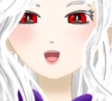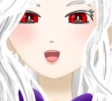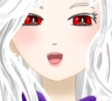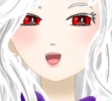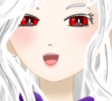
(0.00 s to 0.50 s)

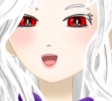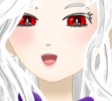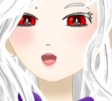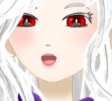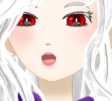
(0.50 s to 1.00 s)

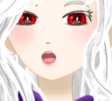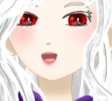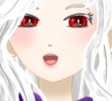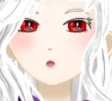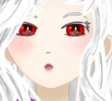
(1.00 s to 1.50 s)
And I
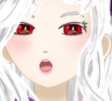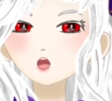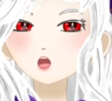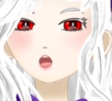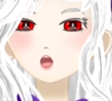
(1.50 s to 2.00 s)
was really
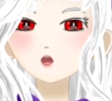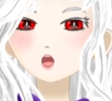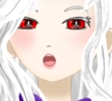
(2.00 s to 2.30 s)
taken with how